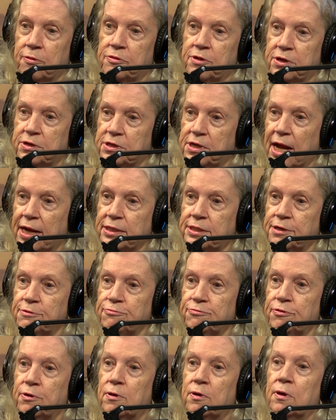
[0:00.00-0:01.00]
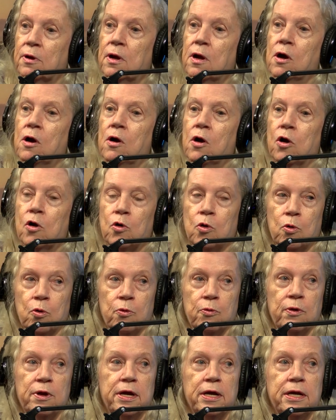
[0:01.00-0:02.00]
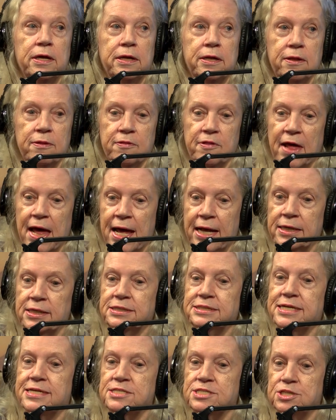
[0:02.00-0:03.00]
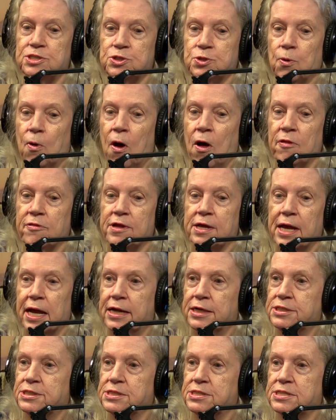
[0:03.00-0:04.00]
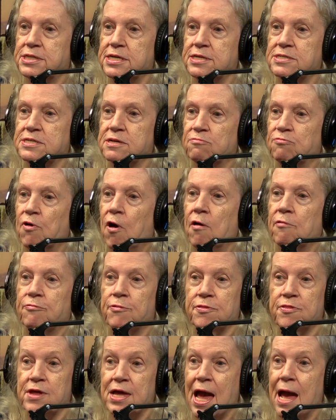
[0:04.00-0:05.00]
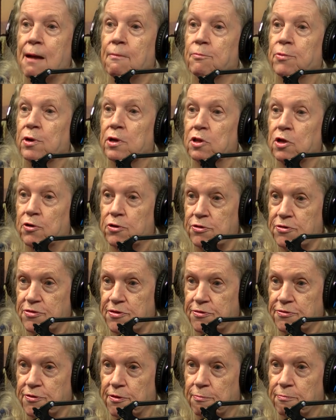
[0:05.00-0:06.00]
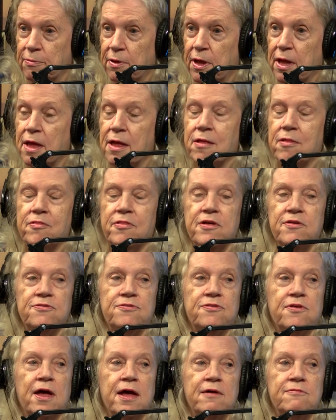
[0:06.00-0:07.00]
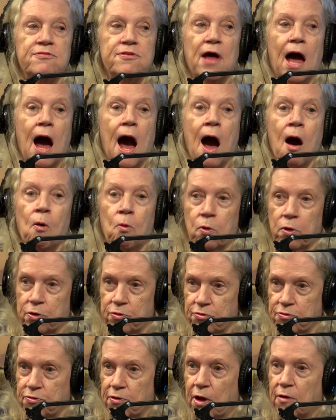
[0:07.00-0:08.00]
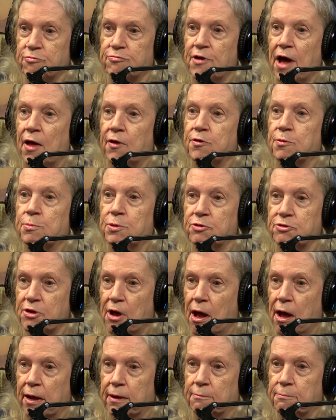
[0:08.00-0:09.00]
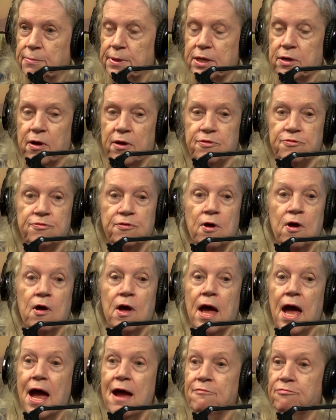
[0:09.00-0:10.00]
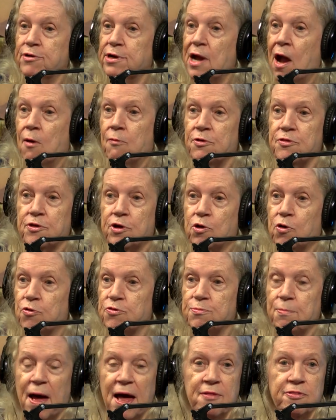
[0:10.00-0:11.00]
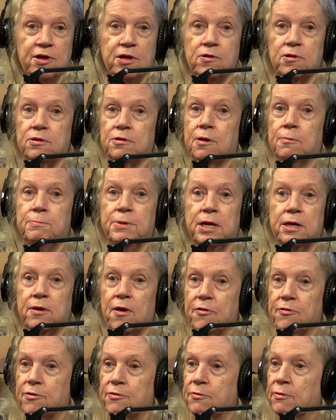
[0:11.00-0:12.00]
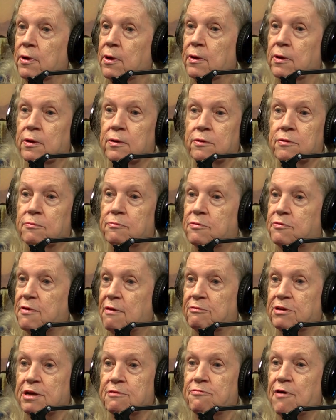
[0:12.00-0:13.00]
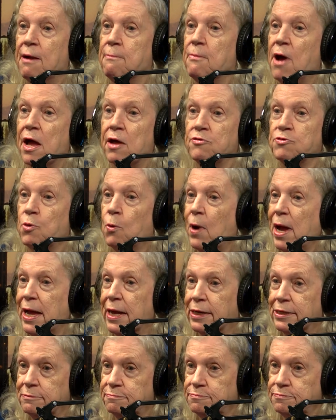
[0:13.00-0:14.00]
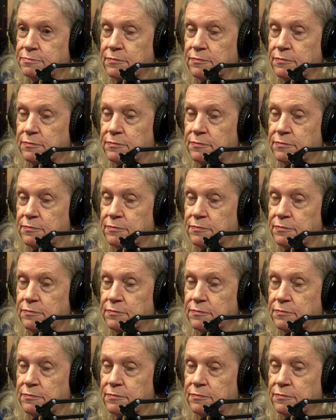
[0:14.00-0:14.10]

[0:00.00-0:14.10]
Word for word: detective who then sends it to all the agencies involved with the Amber Alert system. This saves hours of valuable time because every hour that goes by, the kid could be another 75 miles away.